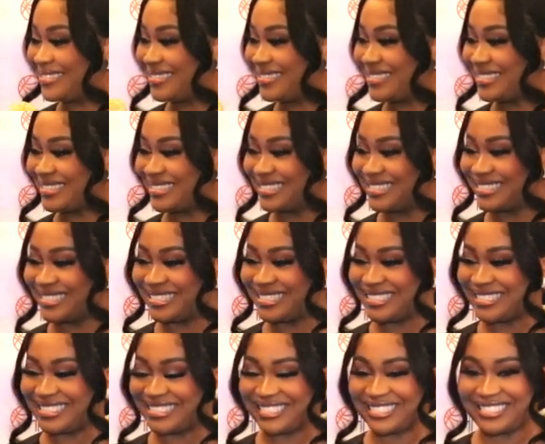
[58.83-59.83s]

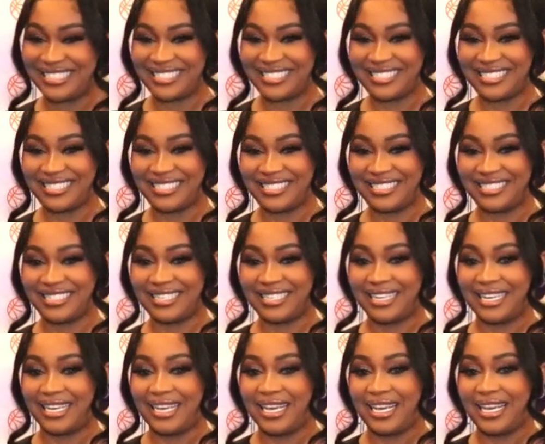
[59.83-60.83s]

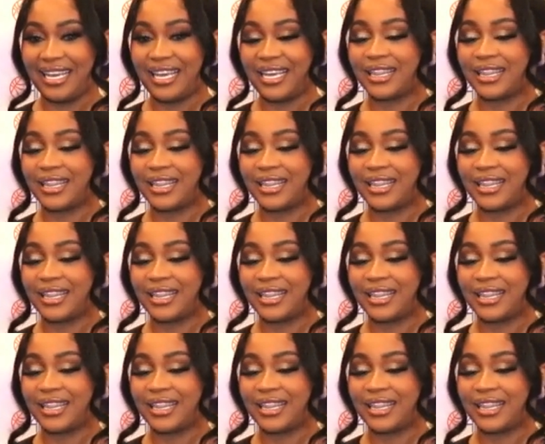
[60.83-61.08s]
[no speech]